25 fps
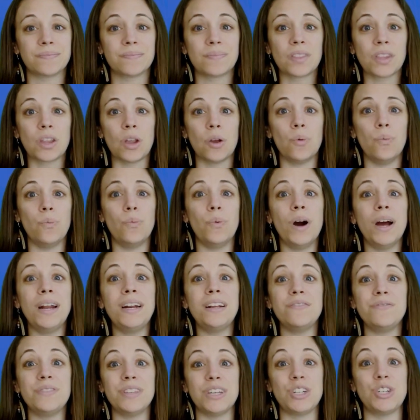one
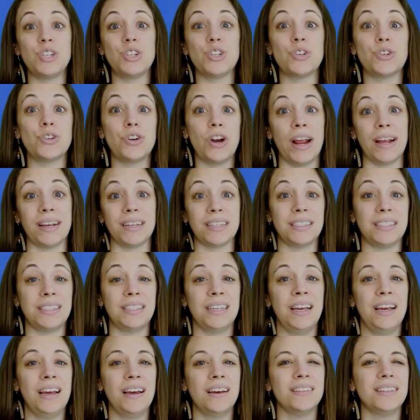of the tricks
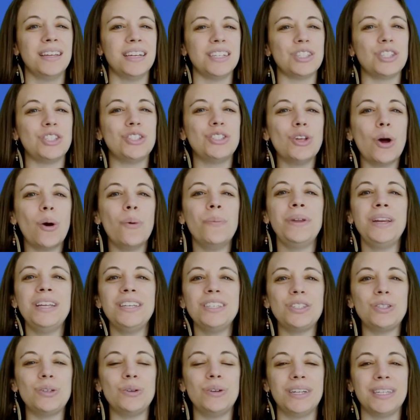that so many
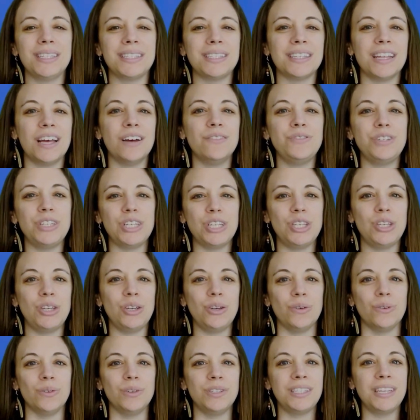students love to
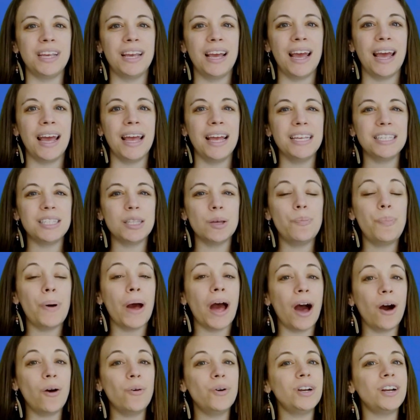use is the
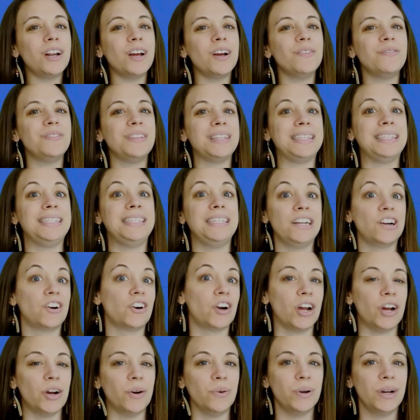power of 0.
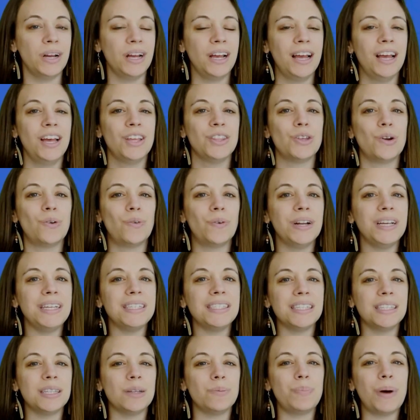The
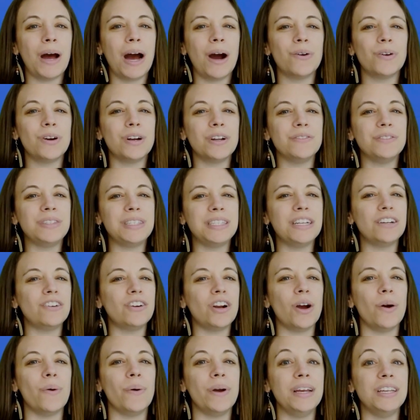reason the power of 0
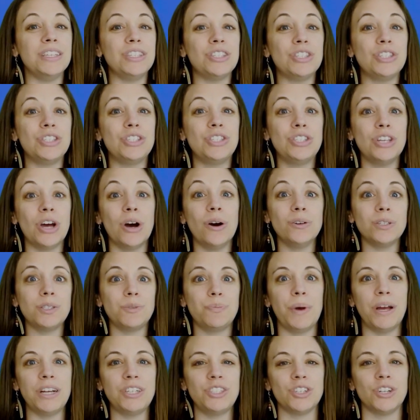is so
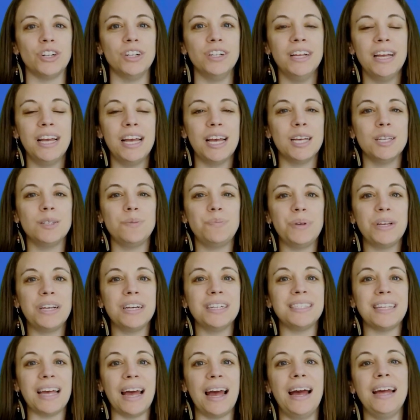special is because
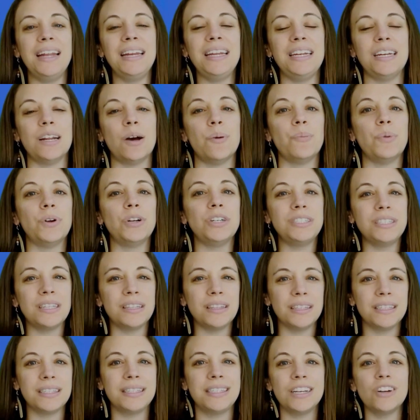any number to the
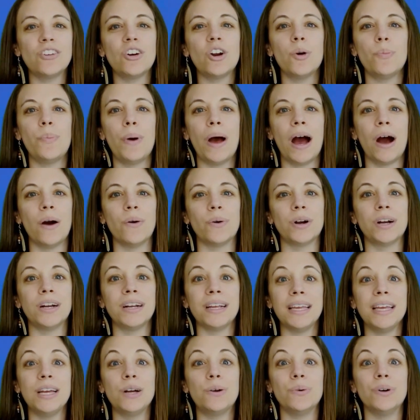0 power
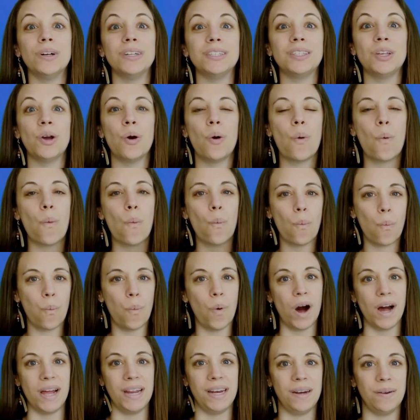equals
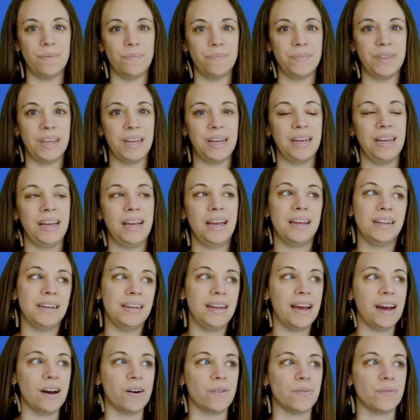1. Now,